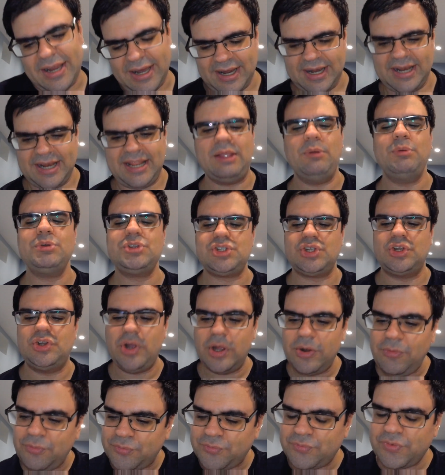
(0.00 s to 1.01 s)
a
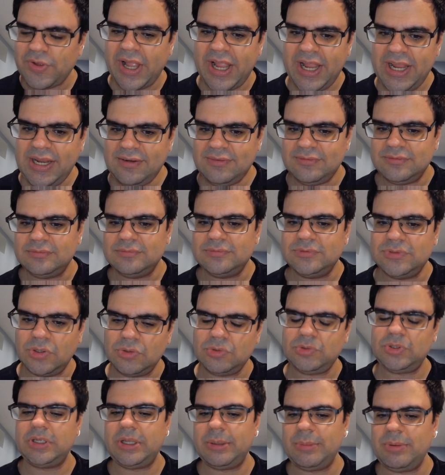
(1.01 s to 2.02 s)
good fight, don't
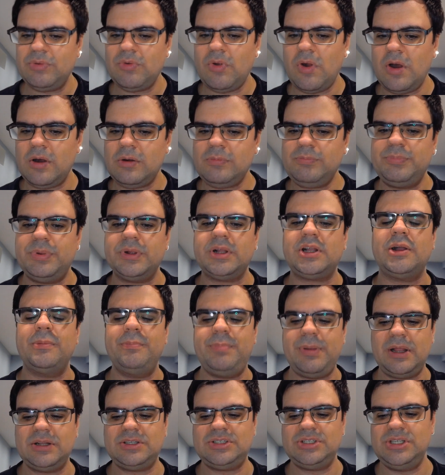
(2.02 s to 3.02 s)
get me wrong, but
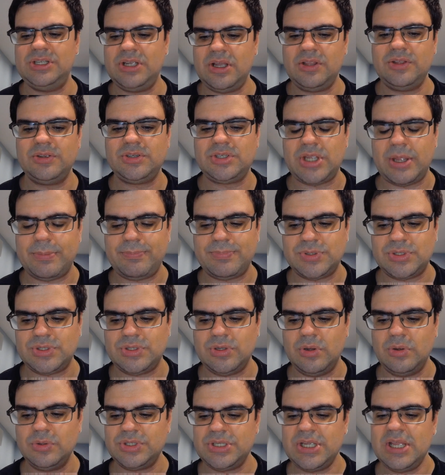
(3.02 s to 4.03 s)
compared to the other
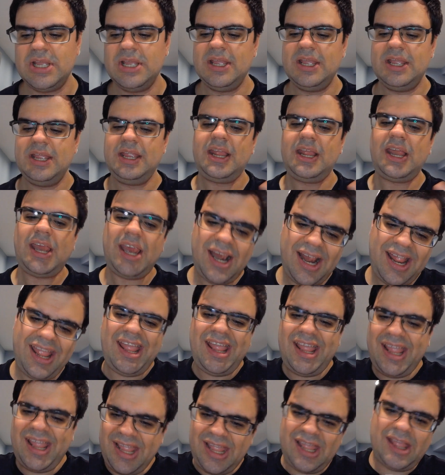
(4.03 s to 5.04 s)
episodes,
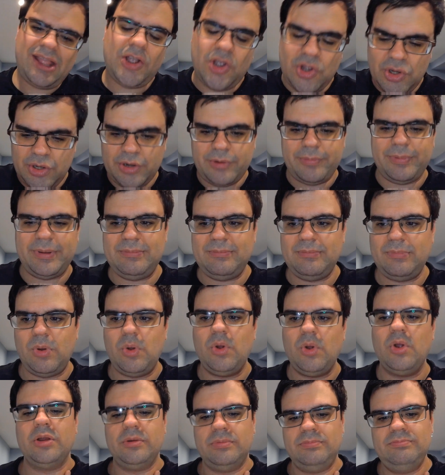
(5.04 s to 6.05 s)
it could have been
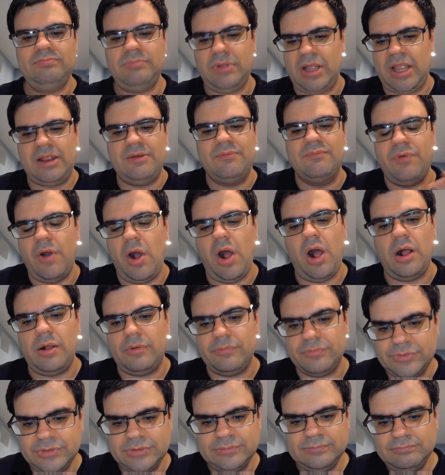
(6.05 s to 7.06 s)
more
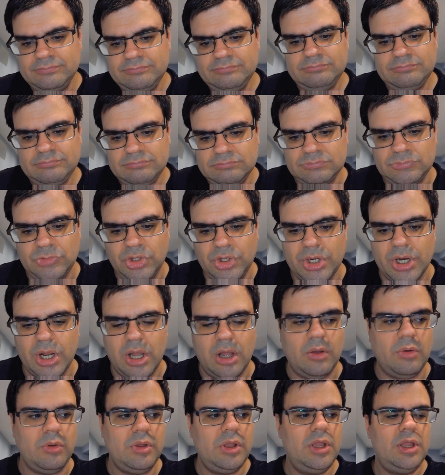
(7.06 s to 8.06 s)
involved, you
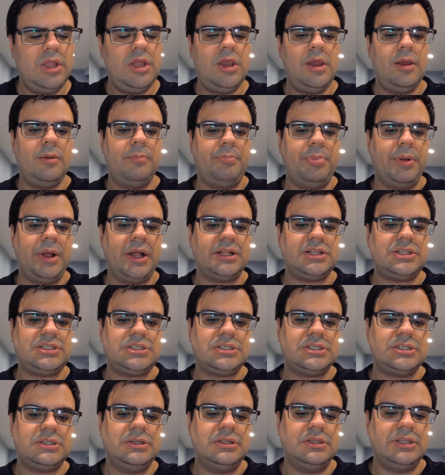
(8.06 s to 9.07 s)
know. But
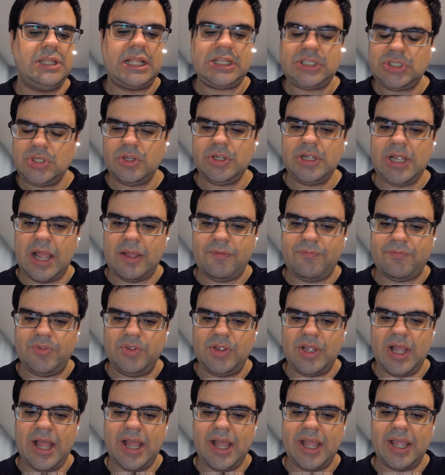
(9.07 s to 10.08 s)
that's all I got for you
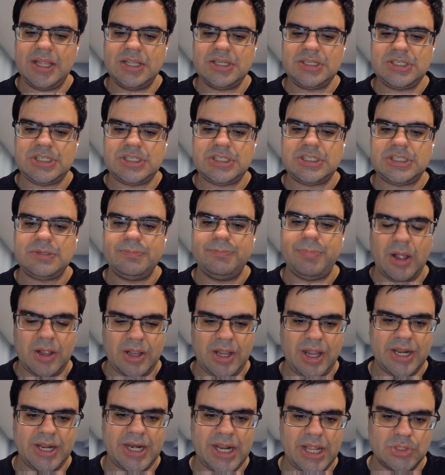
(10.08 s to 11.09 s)
guys.
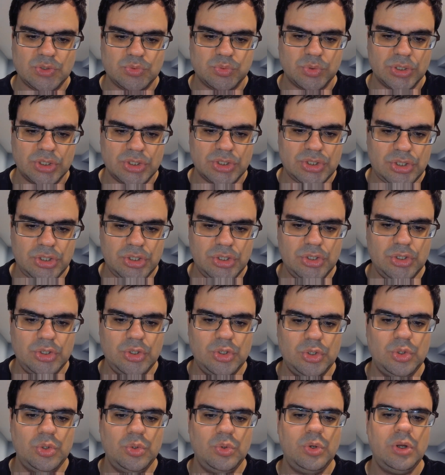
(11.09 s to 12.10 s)
Bankai
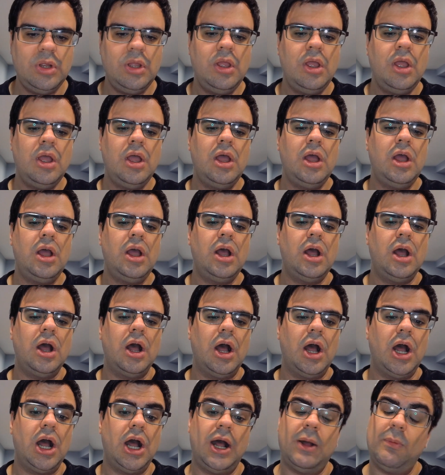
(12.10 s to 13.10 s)
922.
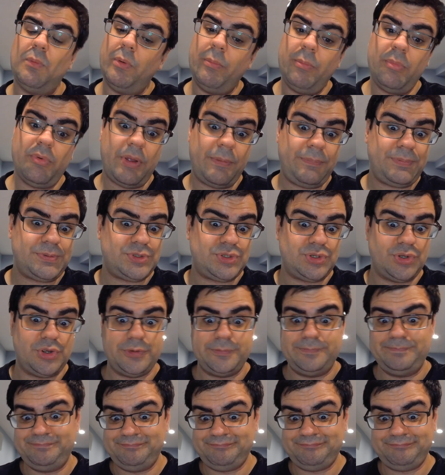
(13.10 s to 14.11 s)
One more episode.
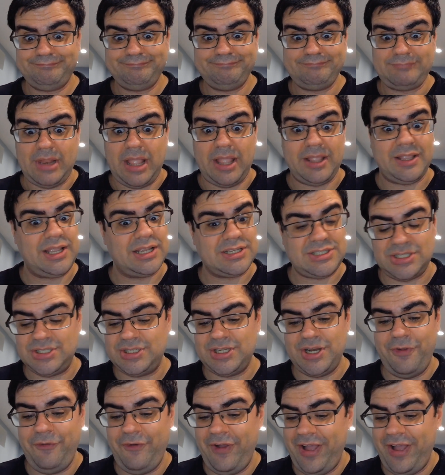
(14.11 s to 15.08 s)
I guess he's gonna